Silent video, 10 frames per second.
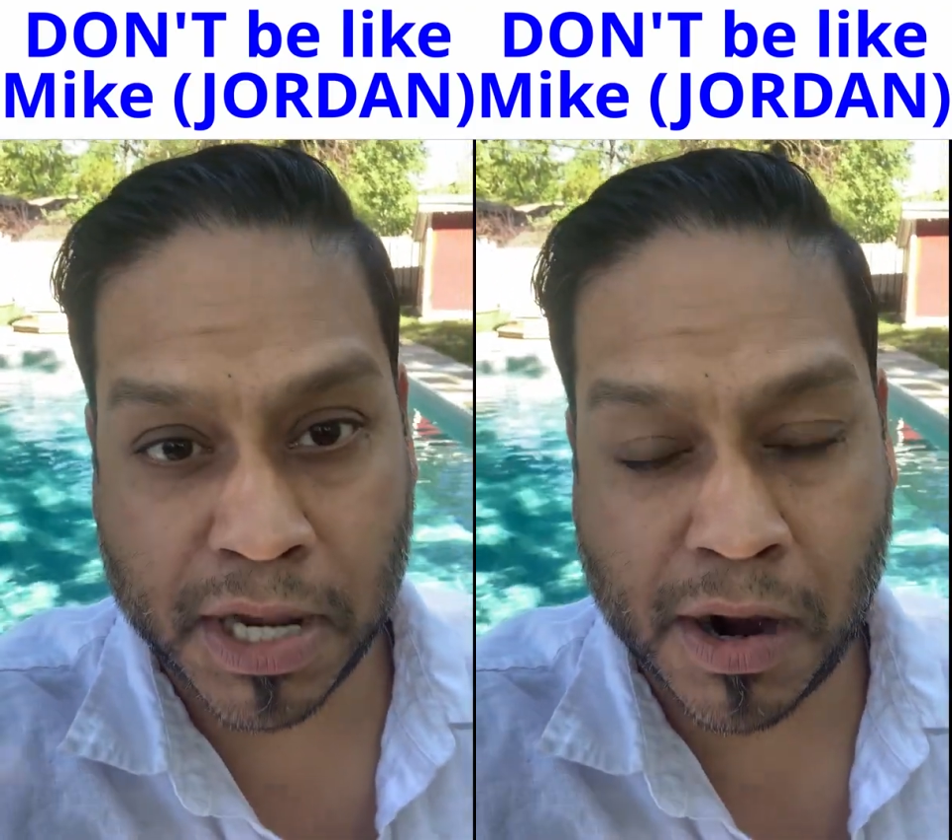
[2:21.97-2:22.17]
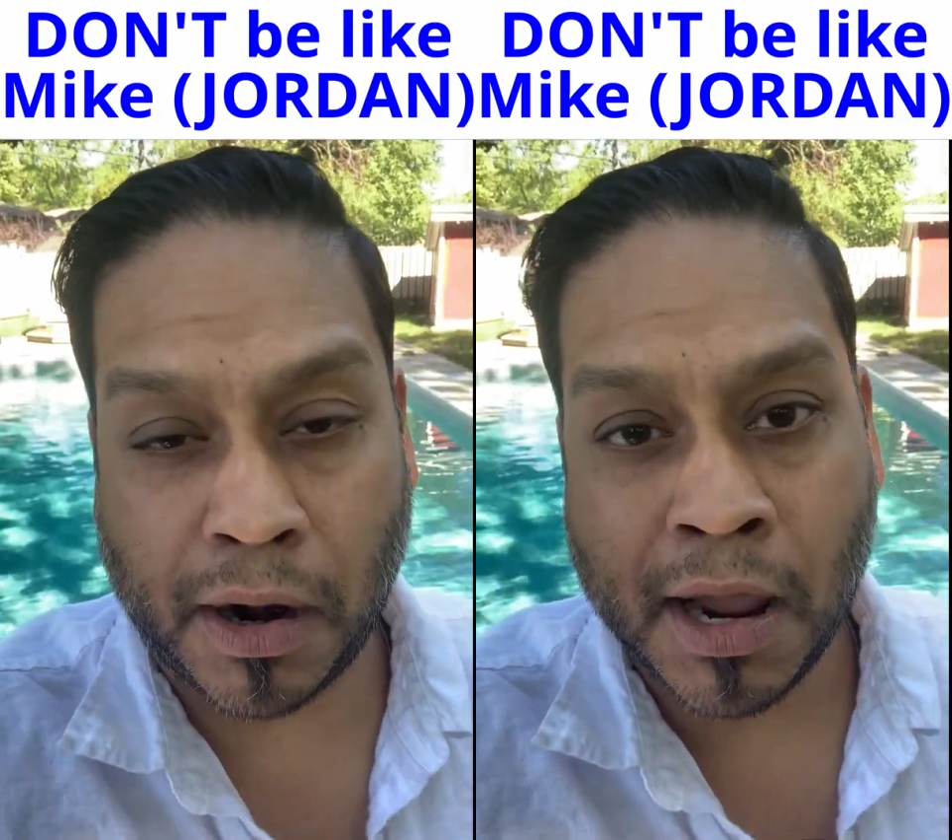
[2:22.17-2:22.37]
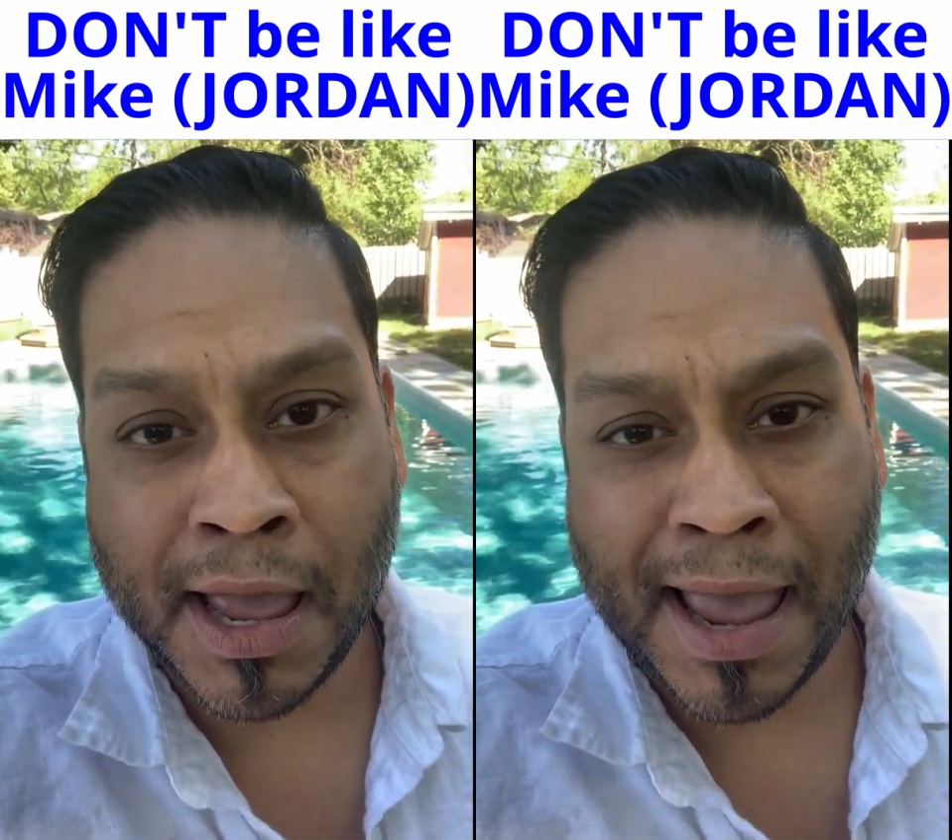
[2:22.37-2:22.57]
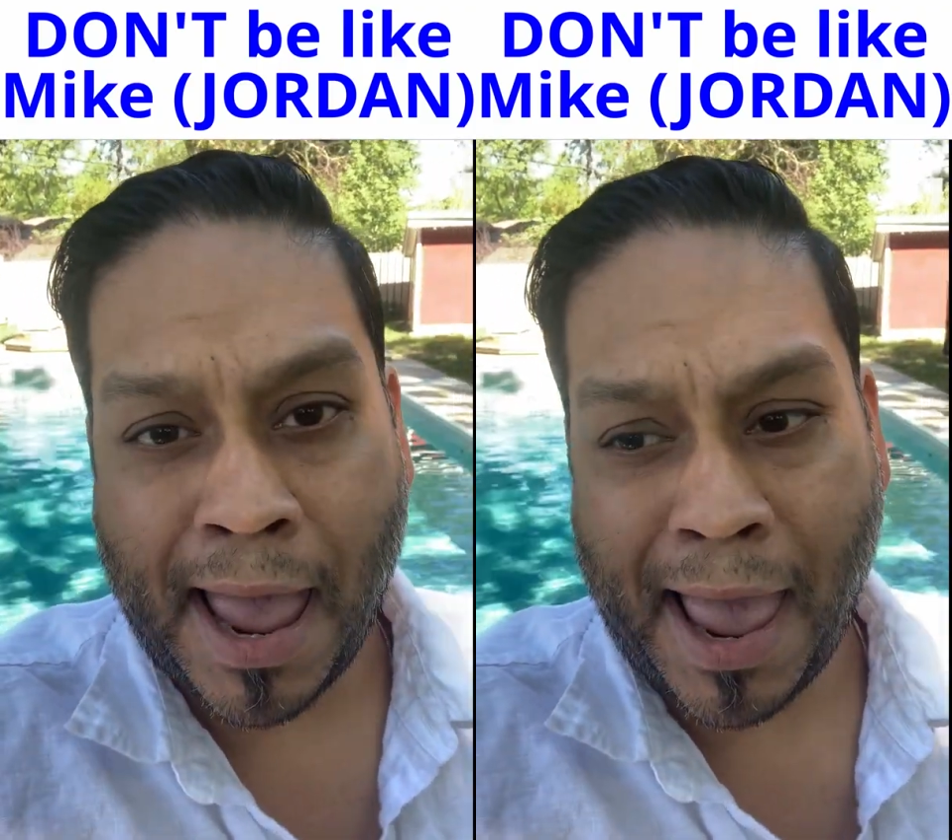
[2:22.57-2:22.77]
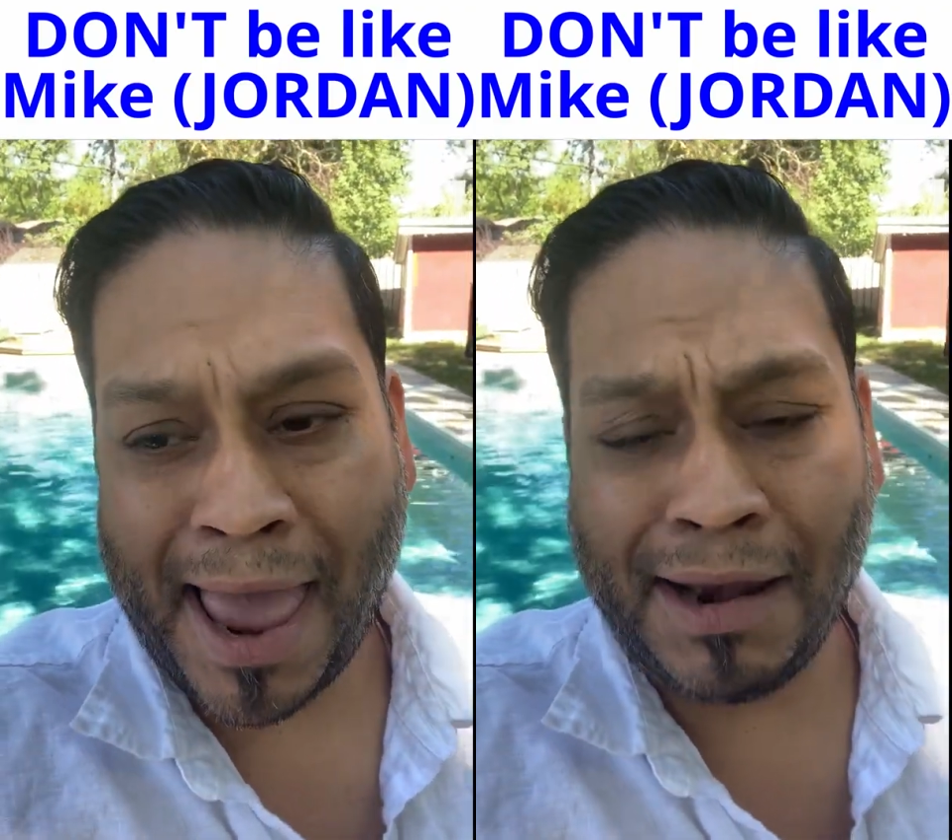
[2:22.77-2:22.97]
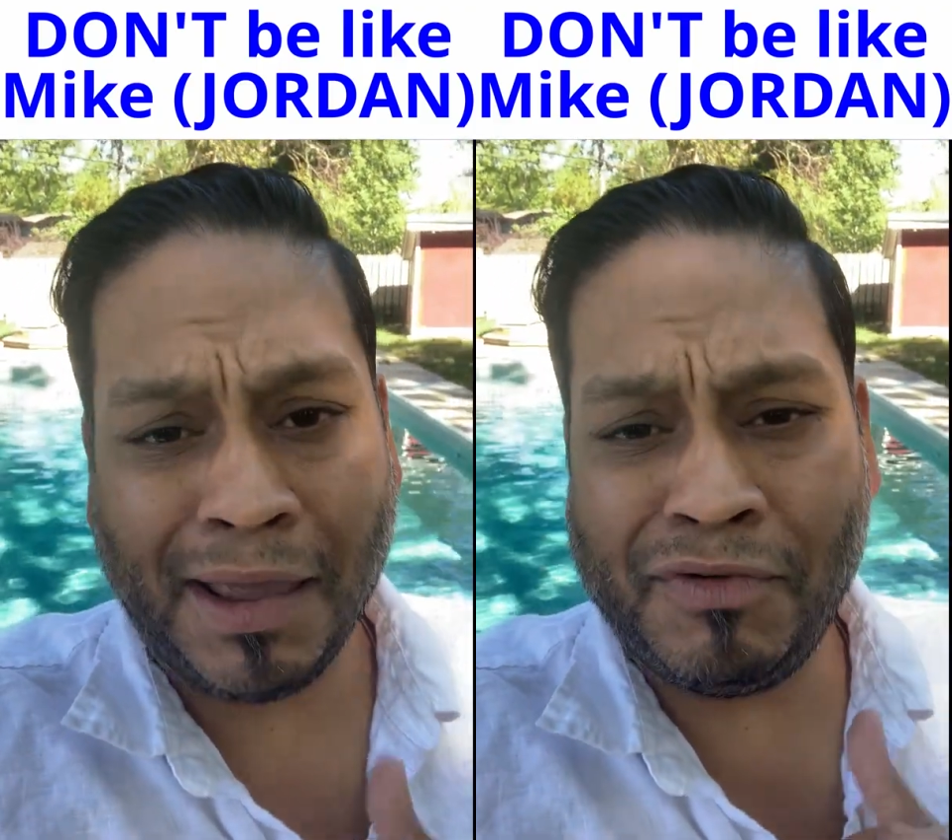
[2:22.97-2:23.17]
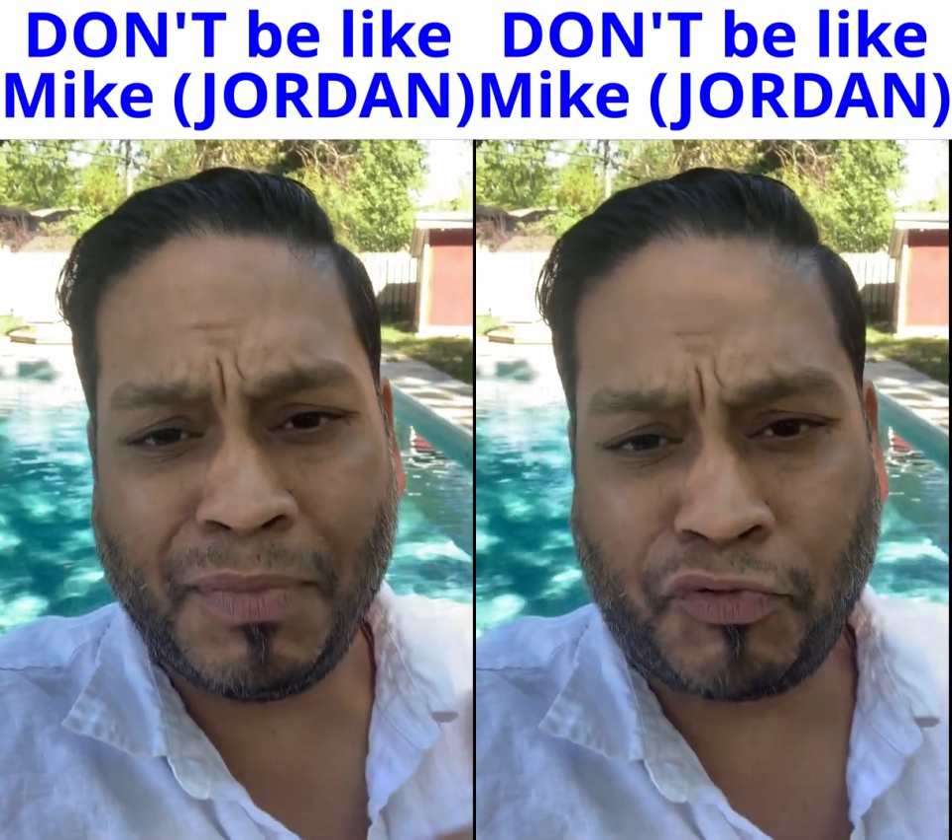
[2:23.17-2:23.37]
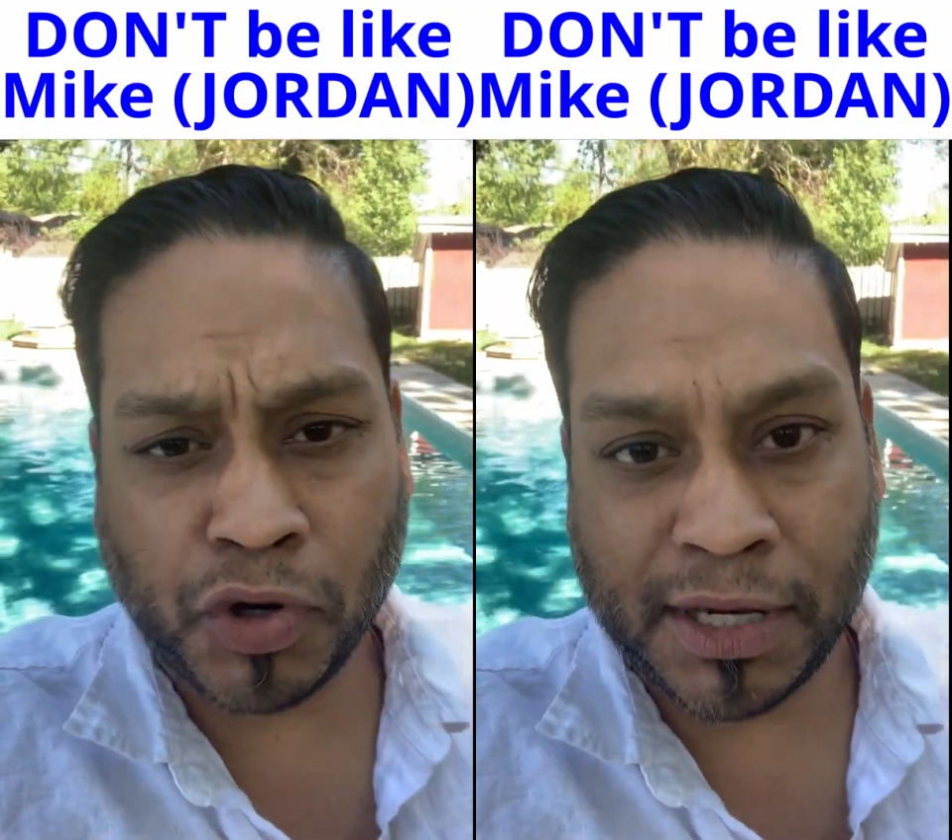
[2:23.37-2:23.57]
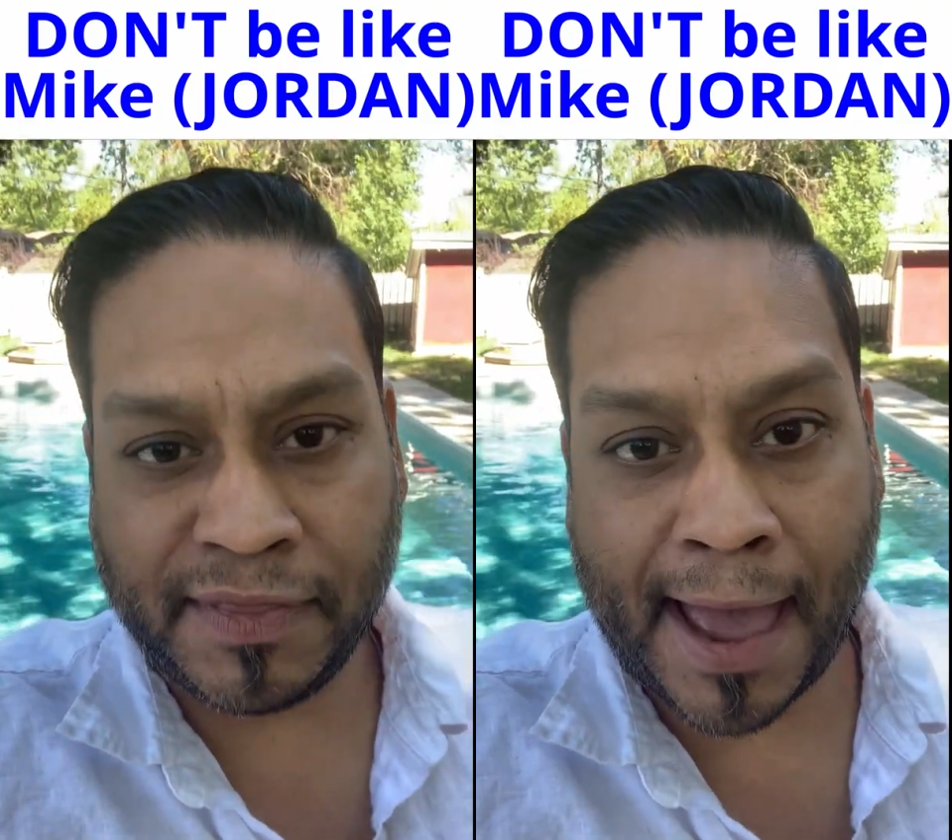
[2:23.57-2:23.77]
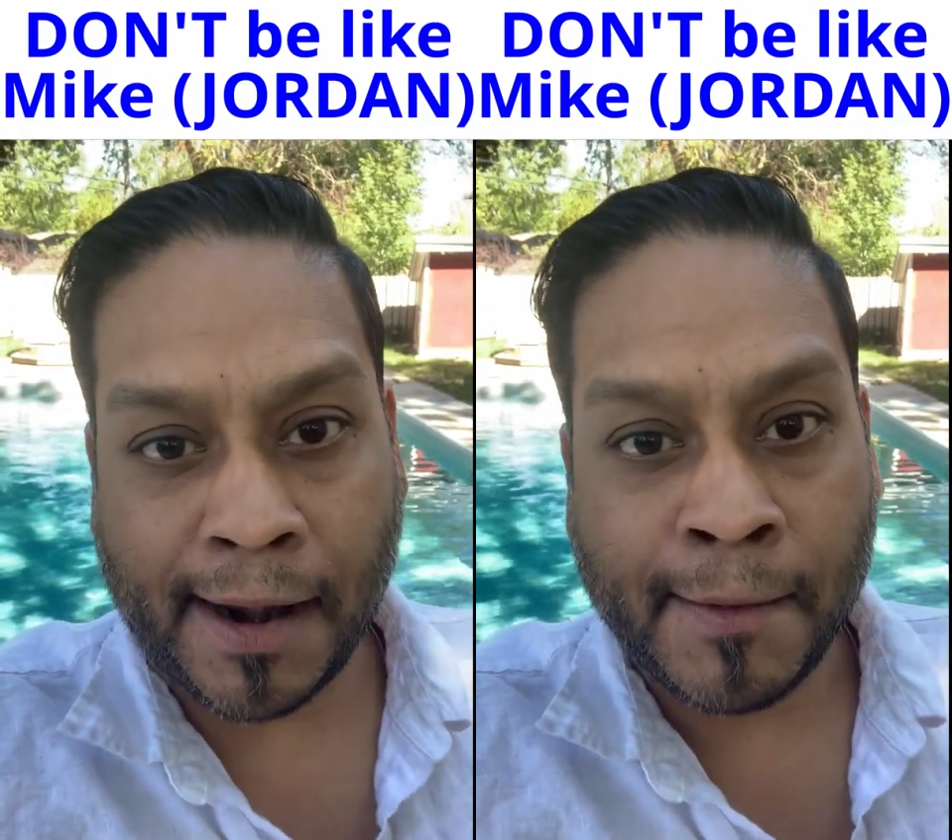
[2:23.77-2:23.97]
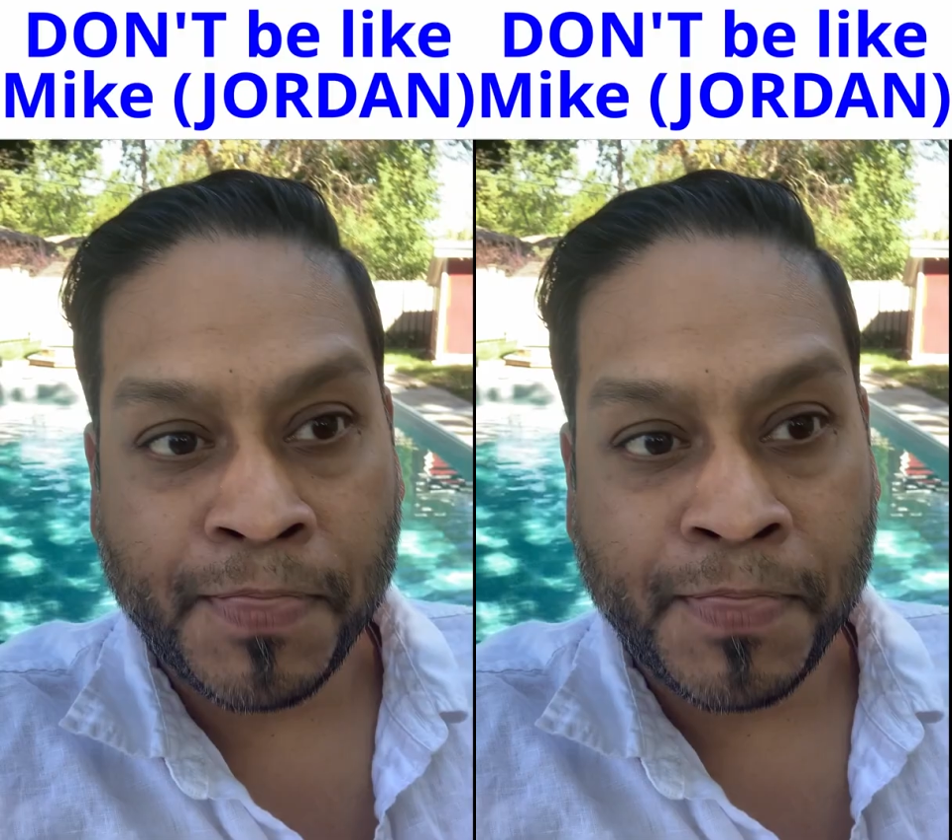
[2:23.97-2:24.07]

year. And even before you did that,